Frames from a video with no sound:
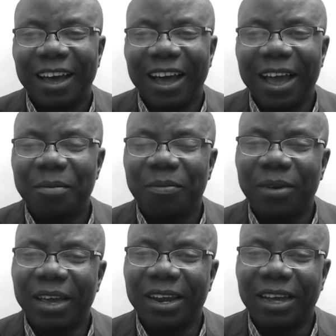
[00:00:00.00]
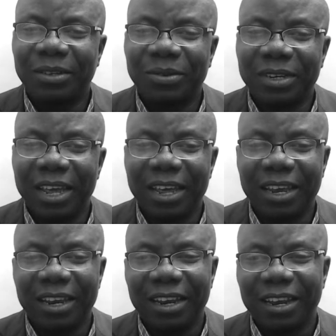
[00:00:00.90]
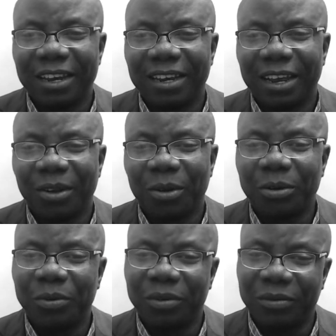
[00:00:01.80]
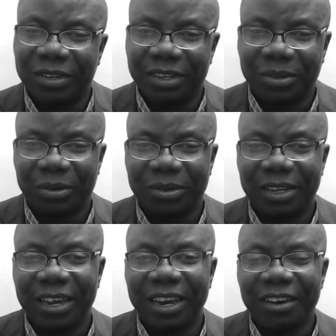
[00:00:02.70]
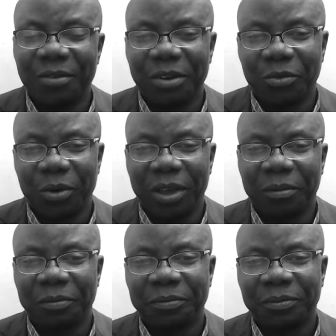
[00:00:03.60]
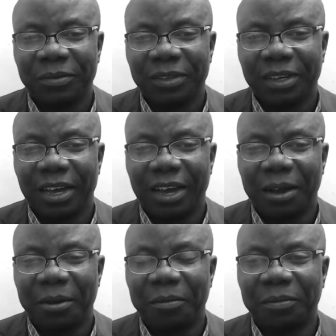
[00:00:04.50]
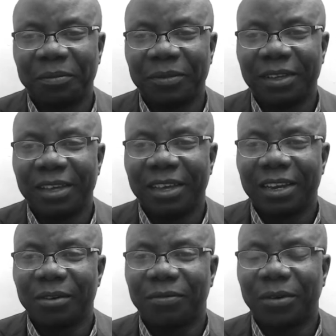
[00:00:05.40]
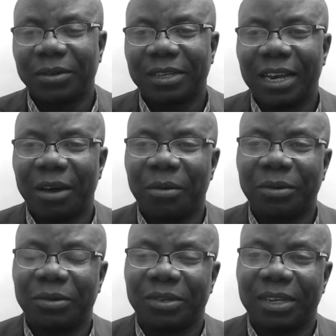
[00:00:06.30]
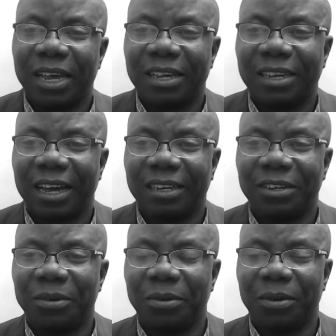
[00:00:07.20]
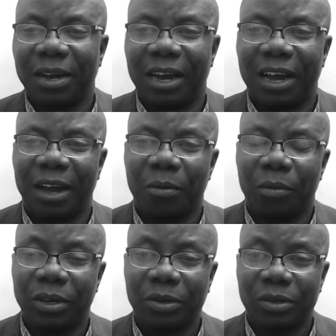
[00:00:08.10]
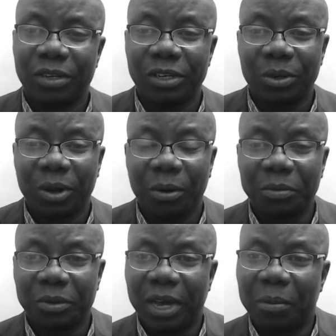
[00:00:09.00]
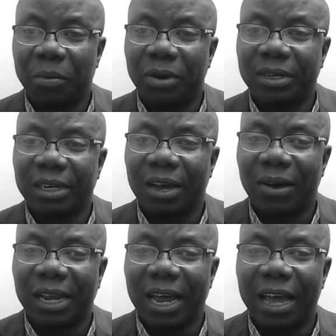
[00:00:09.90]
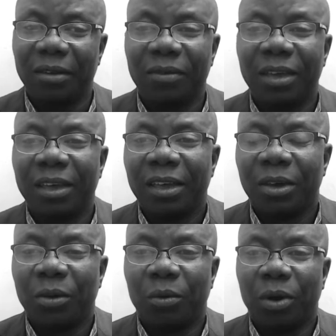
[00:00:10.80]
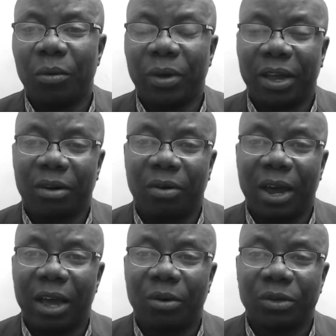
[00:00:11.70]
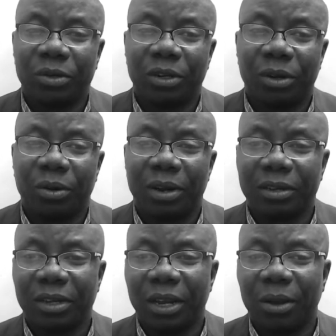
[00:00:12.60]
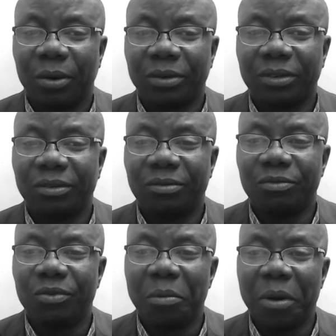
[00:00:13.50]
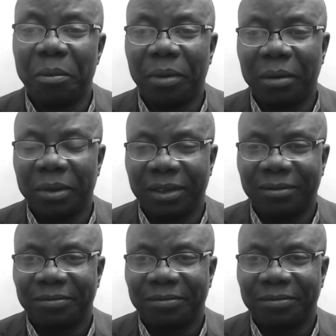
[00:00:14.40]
I pray that today the Lord will visit us in a great way. Um, the first thing I want to say is that, you know, uh, we just need to come to that point in our life where we cry unto the Lord and say, Lord, remember me.